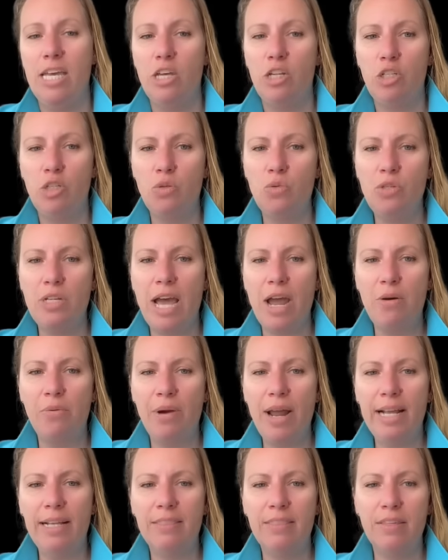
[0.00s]
to
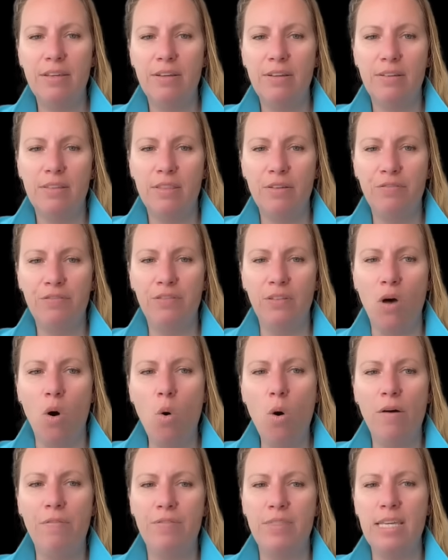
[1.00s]
direct the, the
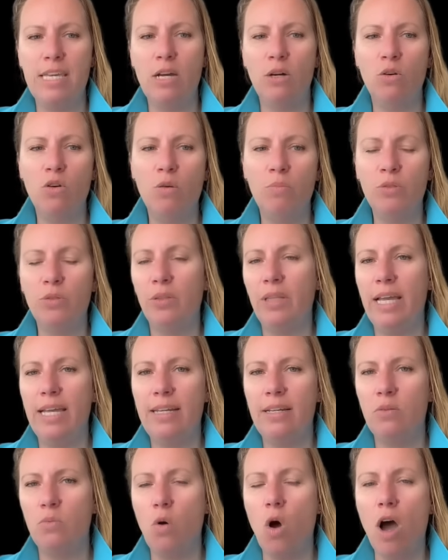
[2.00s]
flow of the
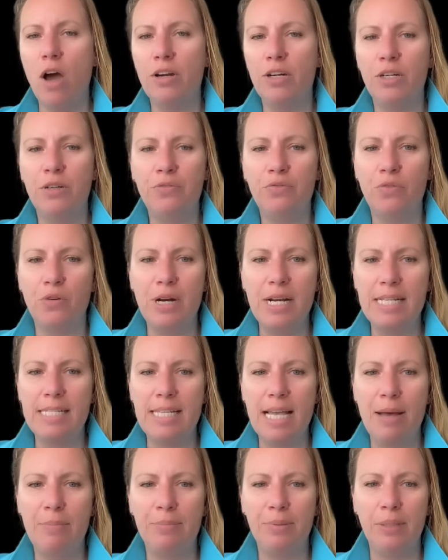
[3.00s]
accumulated water, for
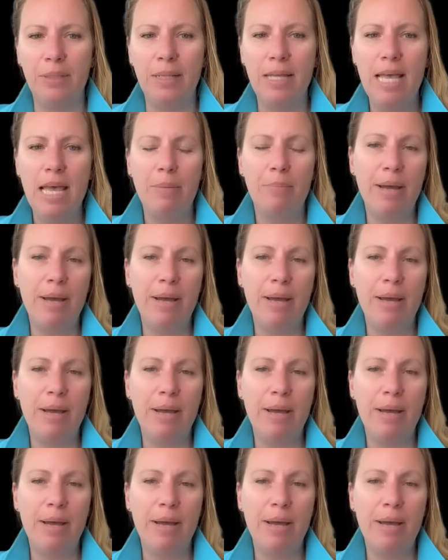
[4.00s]
example,